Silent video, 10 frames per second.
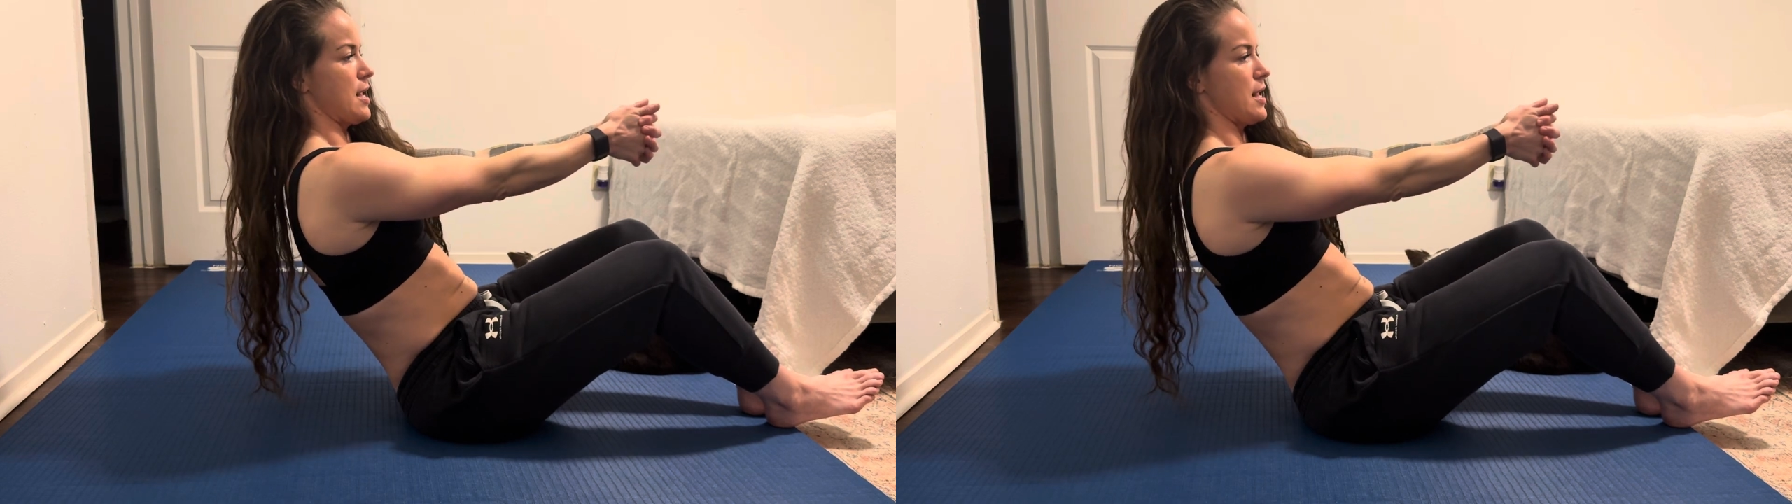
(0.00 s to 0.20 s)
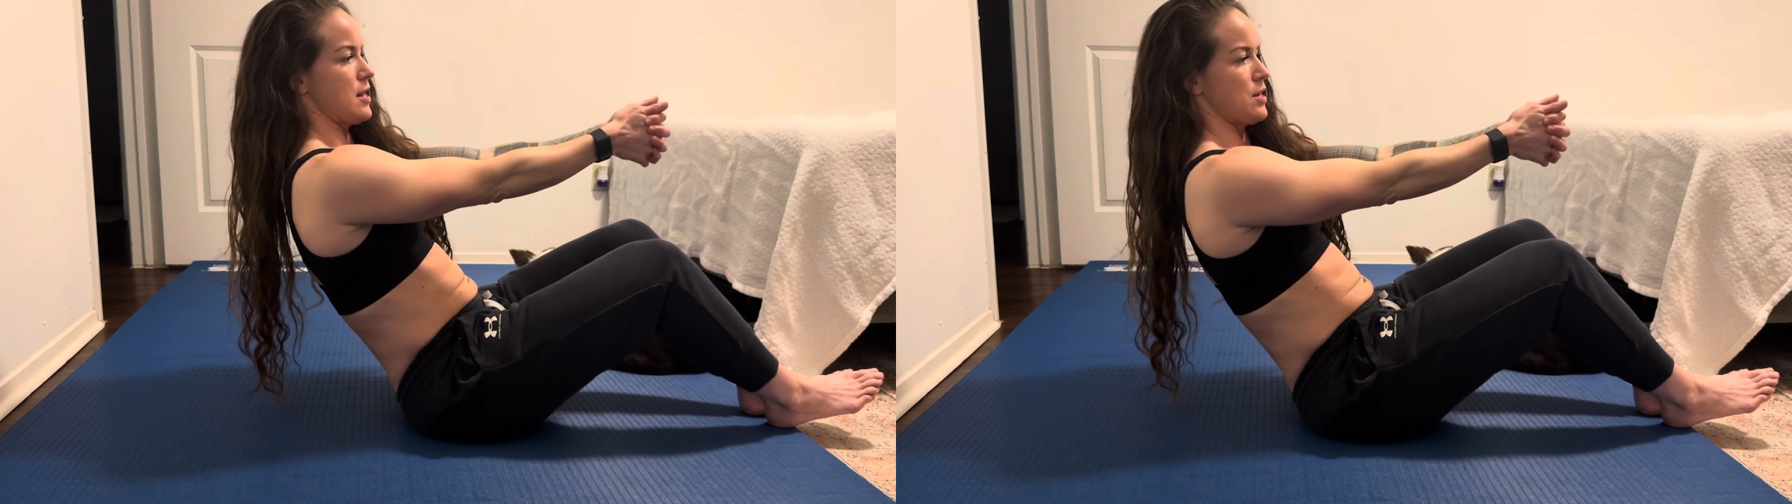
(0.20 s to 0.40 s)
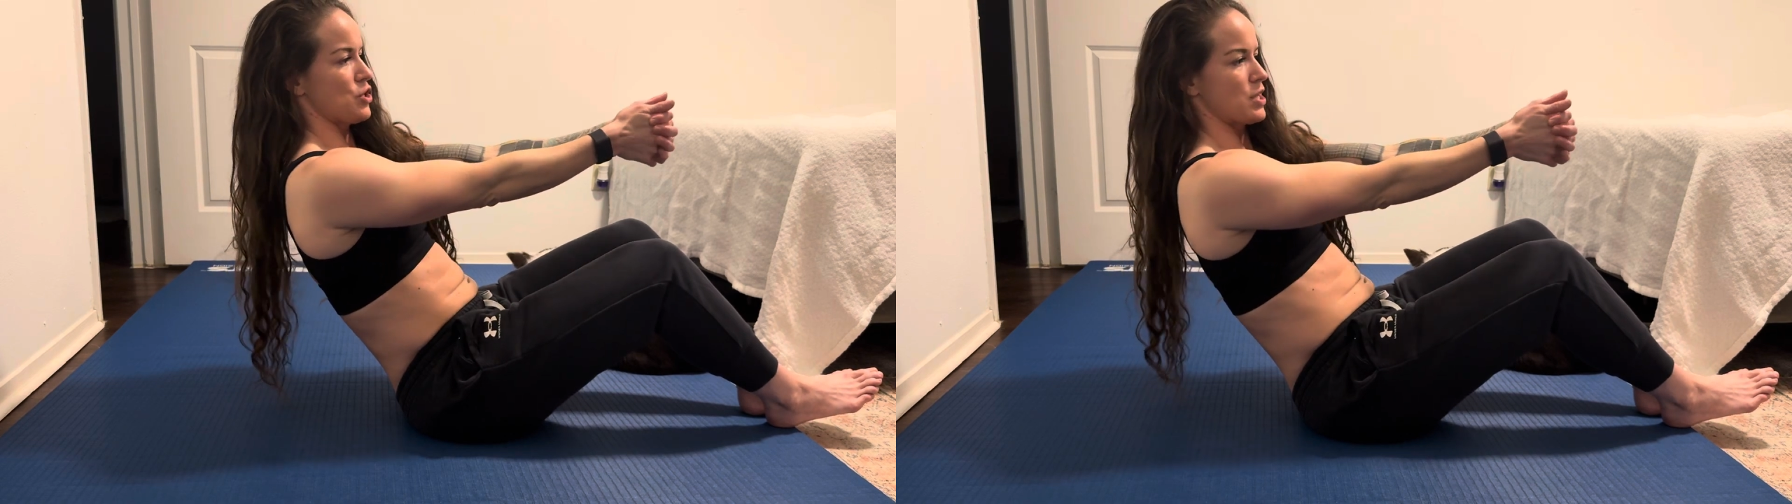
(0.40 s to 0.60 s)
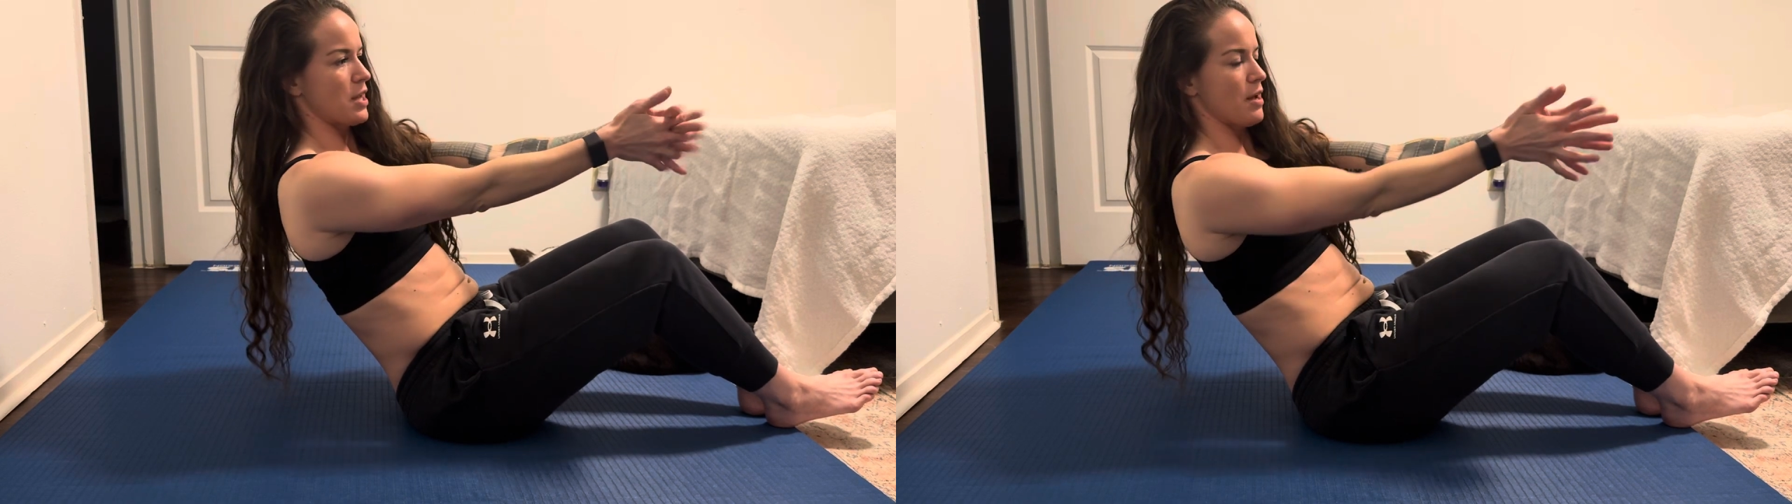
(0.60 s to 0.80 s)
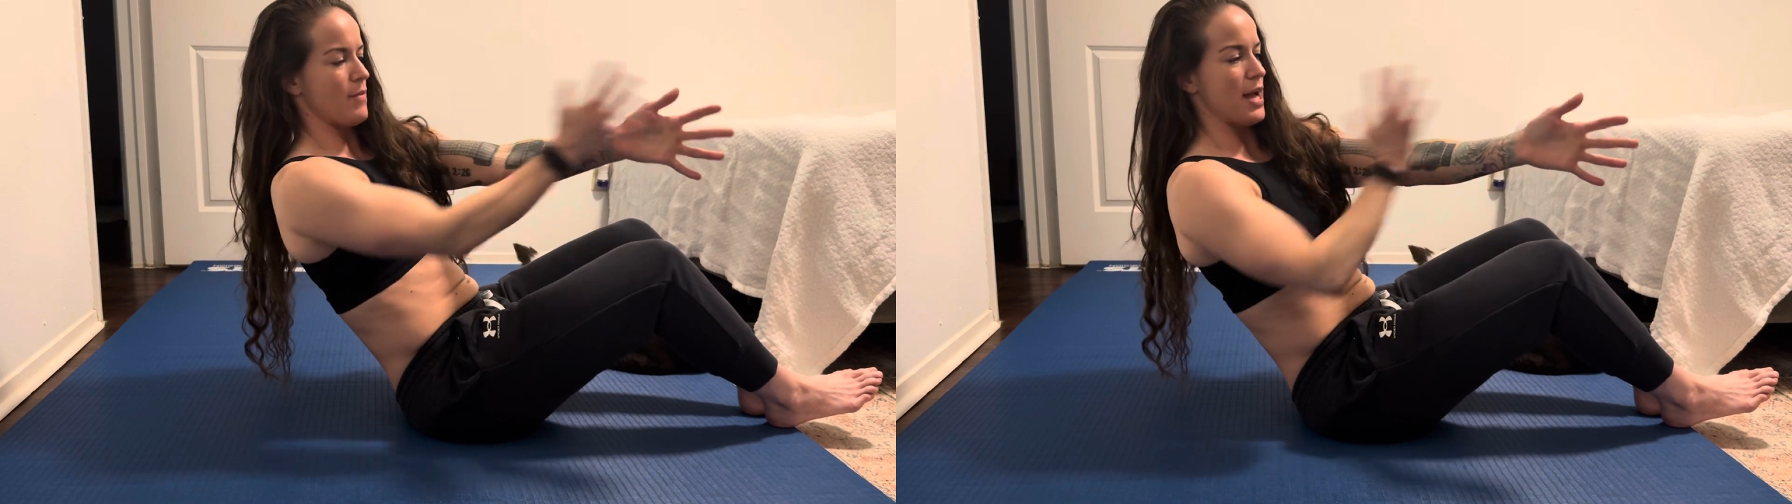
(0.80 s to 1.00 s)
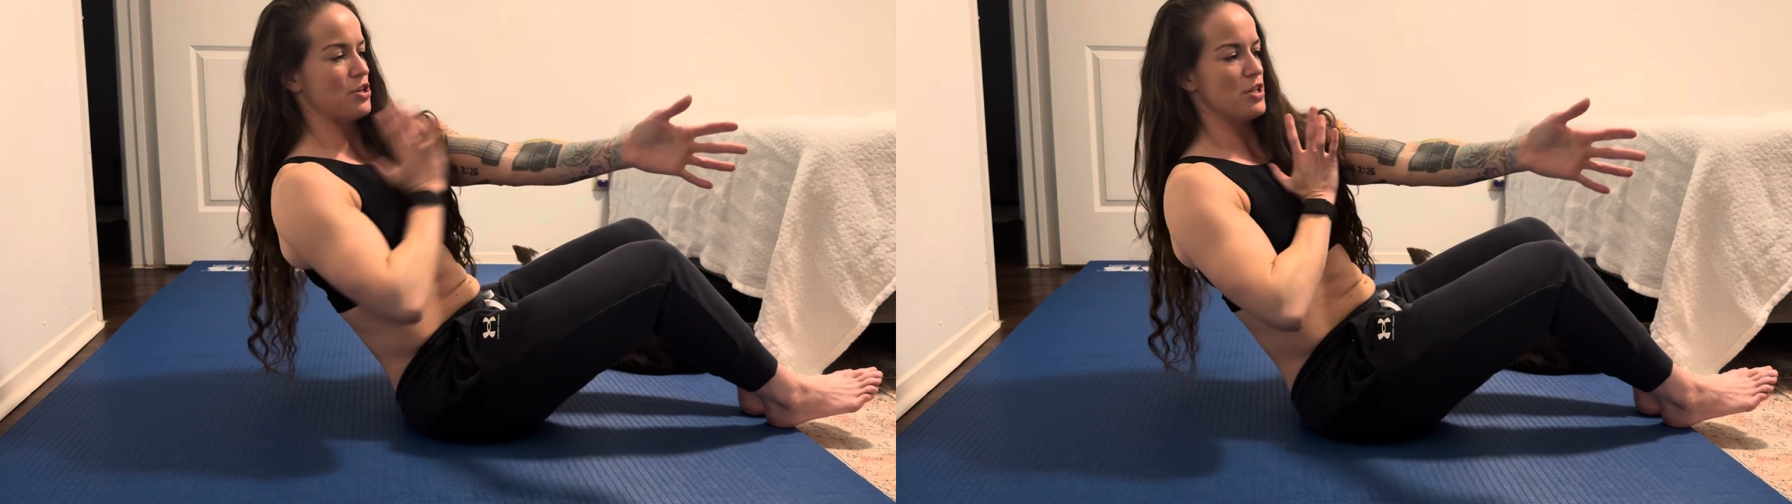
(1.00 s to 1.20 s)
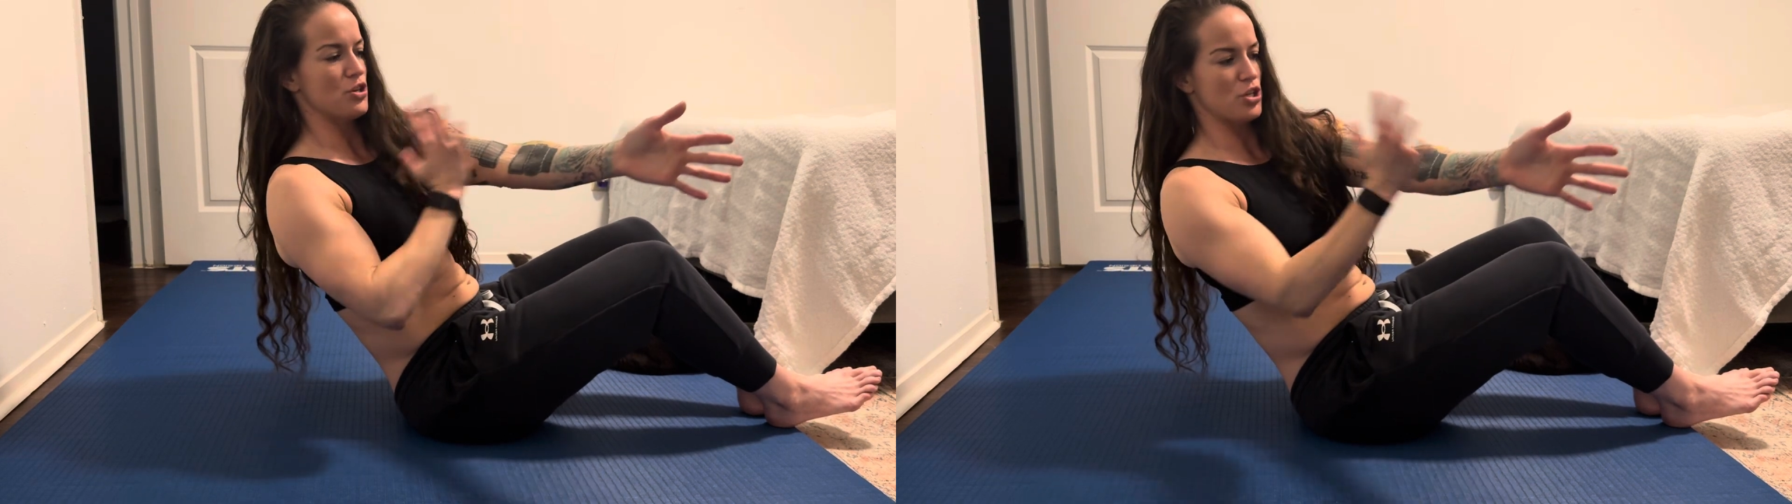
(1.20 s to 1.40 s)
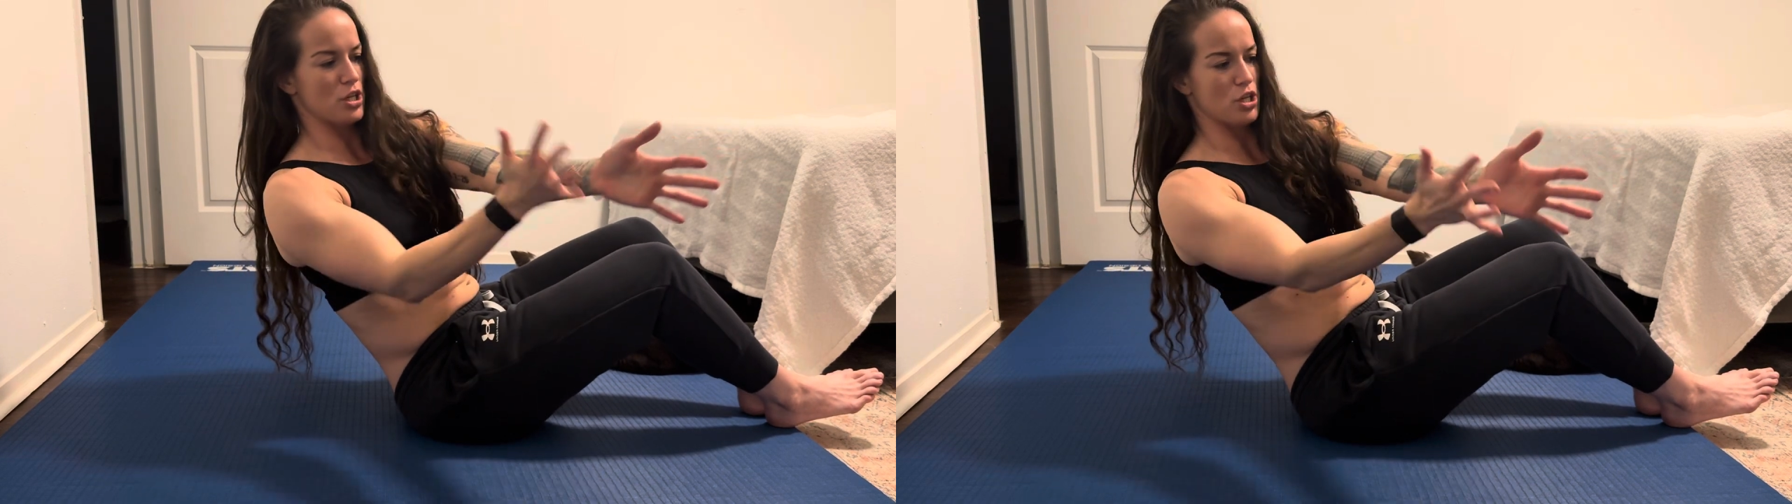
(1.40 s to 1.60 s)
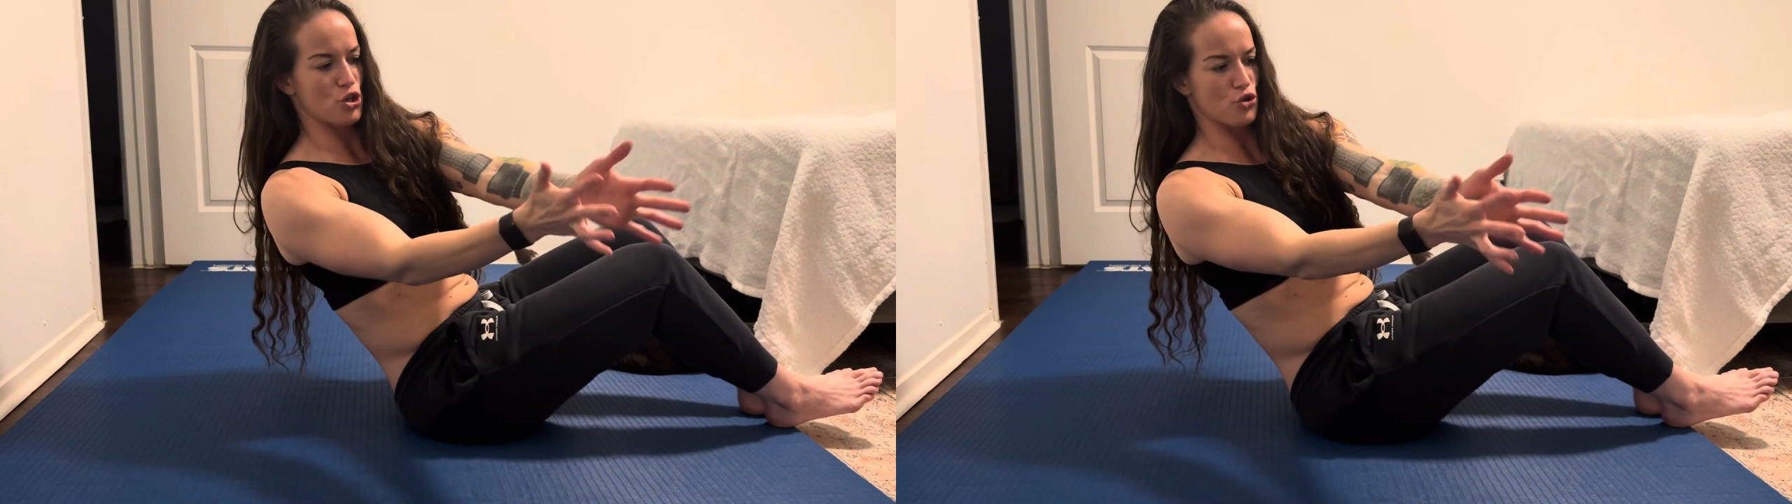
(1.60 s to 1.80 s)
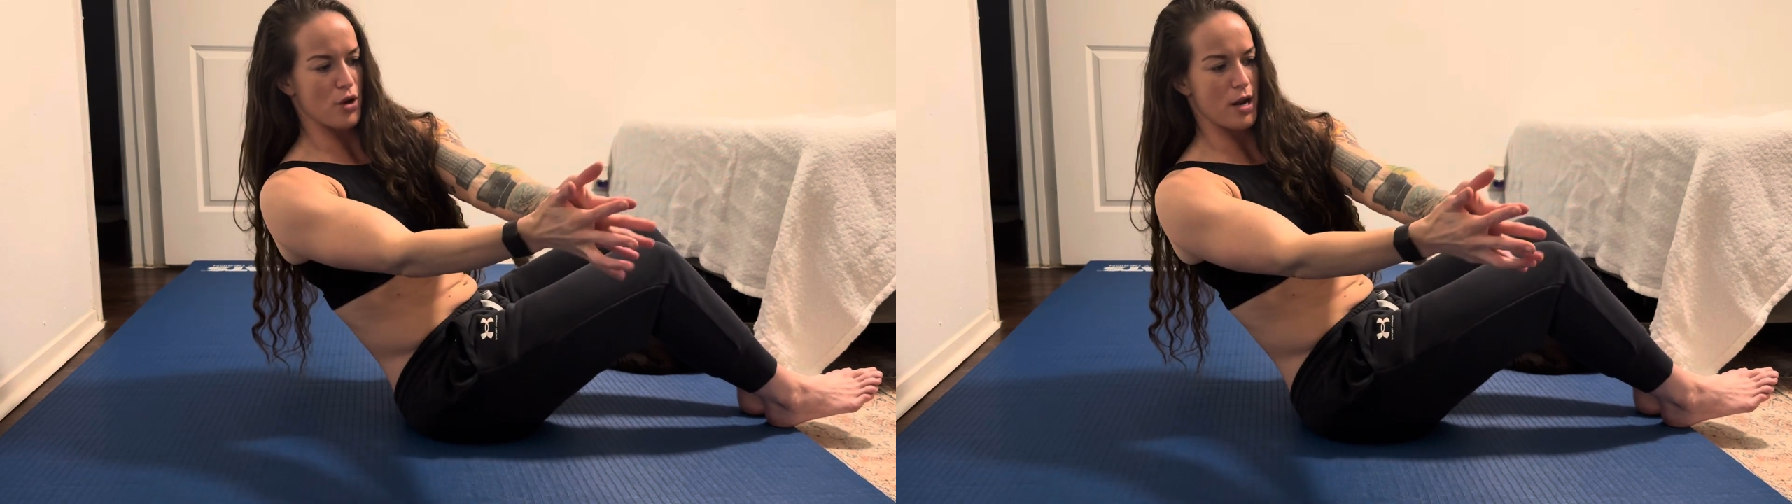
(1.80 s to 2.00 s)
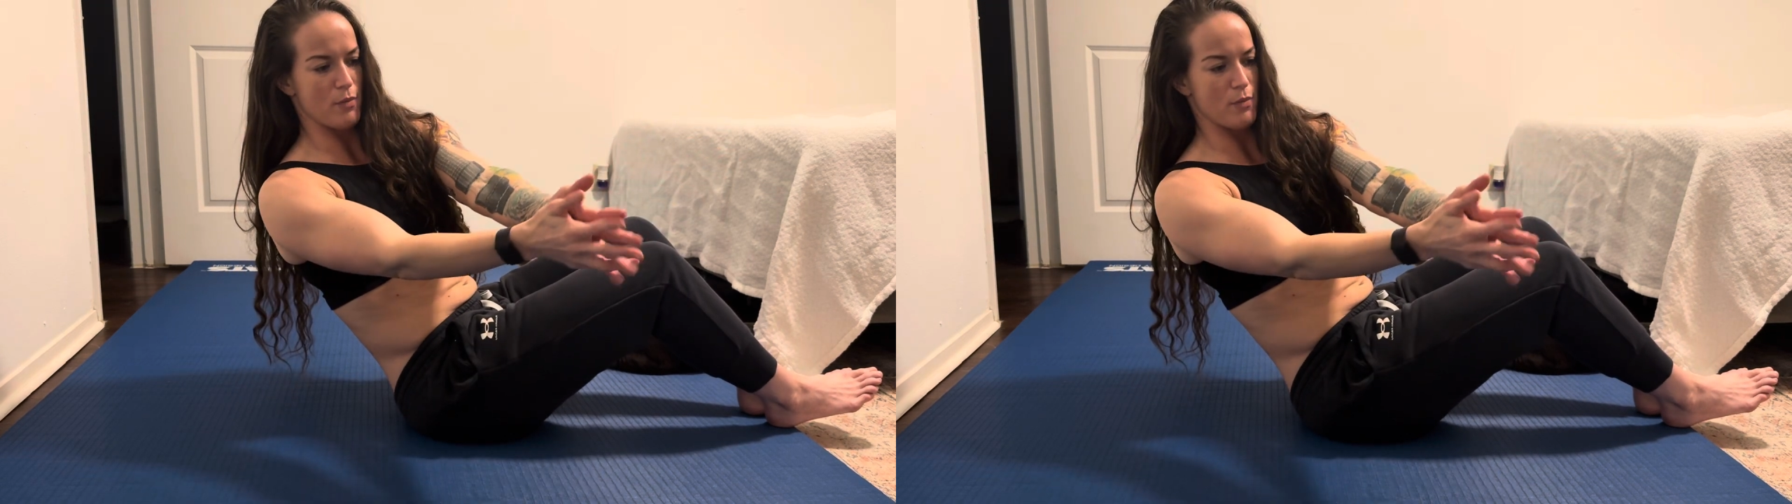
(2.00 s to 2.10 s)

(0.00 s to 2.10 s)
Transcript: and then just imagine there's a string.